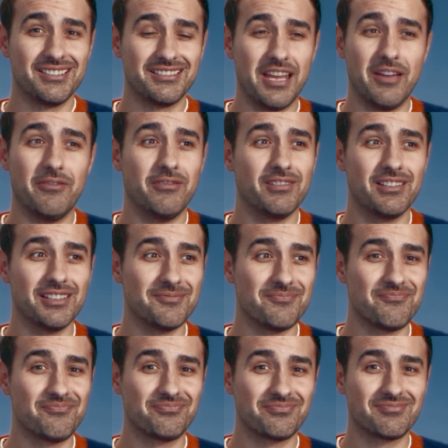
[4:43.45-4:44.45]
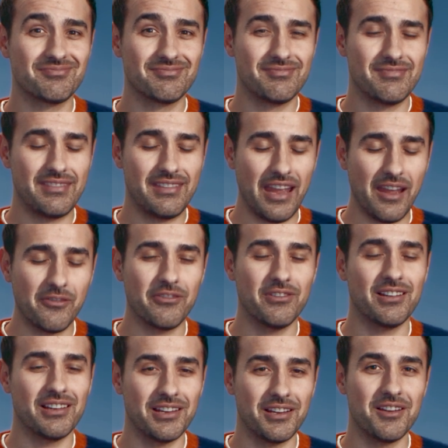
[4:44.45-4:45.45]
Definitely.
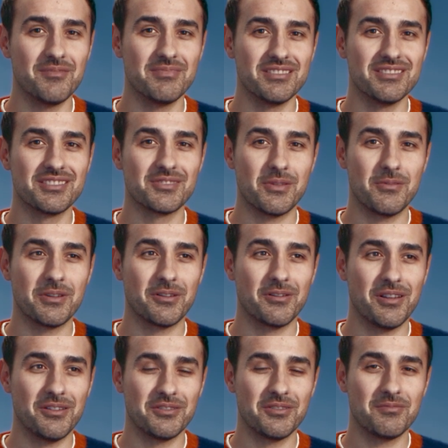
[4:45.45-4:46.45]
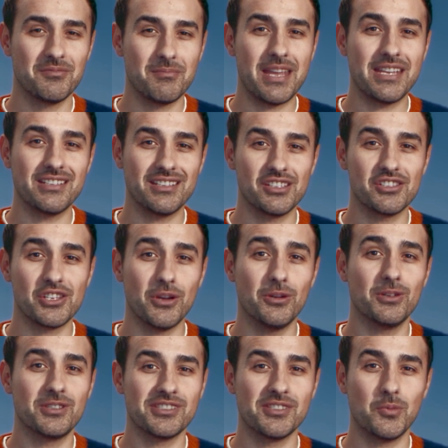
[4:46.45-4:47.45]
Definitely I've been swimming around making
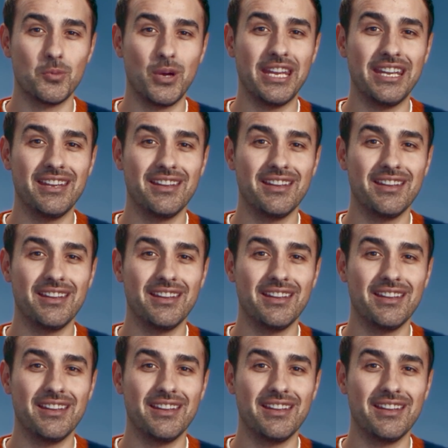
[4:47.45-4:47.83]
jokes in wee.